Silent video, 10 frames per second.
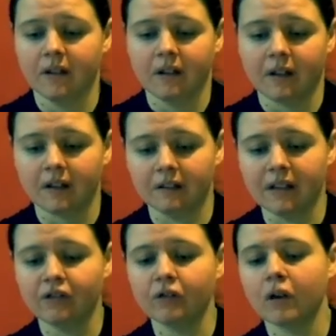
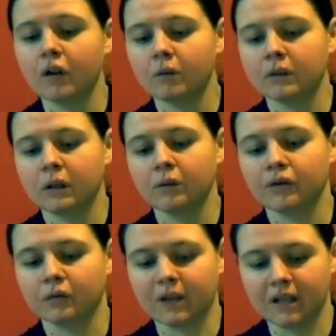Unless you got up close
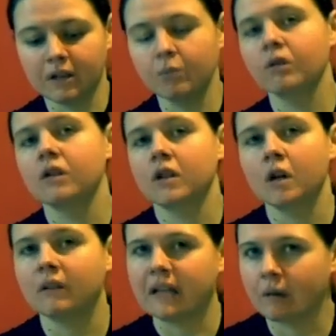to it, you wouldn't
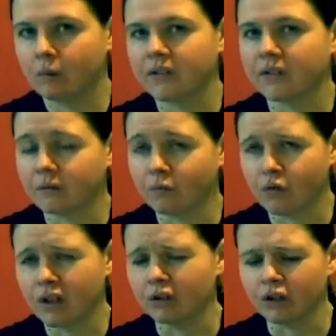know that it wasn't
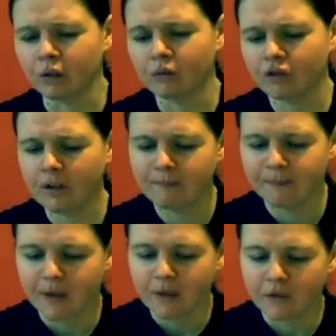real Gucci.
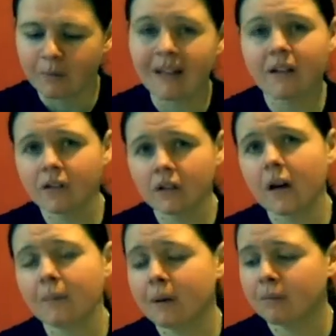So I bet there's a lot
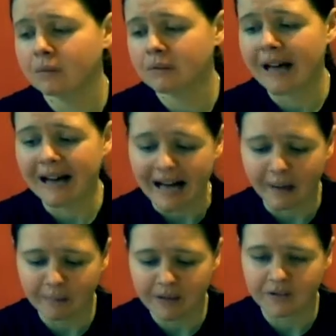of people that
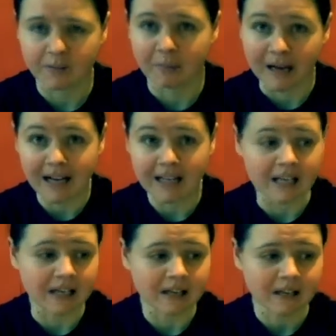are happy to
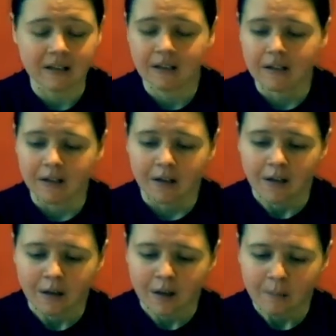buy
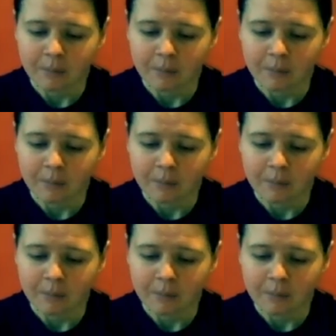it.